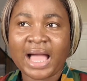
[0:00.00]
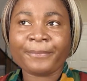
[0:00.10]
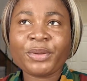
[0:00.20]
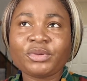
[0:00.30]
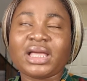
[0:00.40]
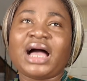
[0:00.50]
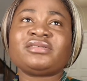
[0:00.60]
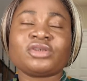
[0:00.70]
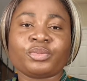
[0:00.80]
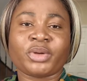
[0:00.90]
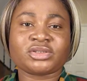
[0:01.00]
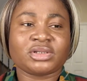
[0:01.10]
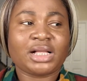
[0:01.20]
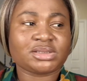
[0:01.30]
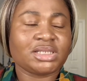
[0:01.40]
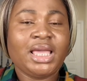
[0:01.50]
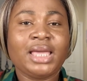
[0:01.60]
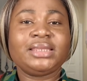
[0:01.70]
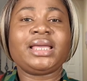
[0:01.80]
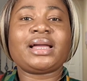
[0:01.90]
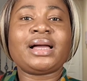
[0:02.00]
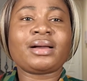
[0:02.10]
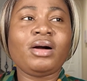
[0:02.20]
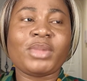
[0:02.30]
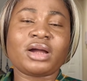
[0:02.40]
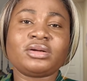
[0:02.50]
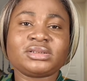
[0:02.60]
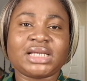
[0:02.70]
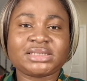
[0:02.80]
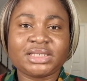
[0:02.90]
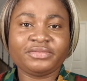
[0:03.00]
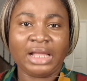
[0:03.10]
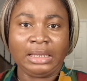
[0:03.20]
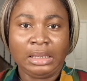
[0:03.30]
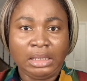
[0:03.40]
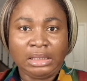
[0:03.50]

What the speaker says: and people that have strong personality, they can come across as if like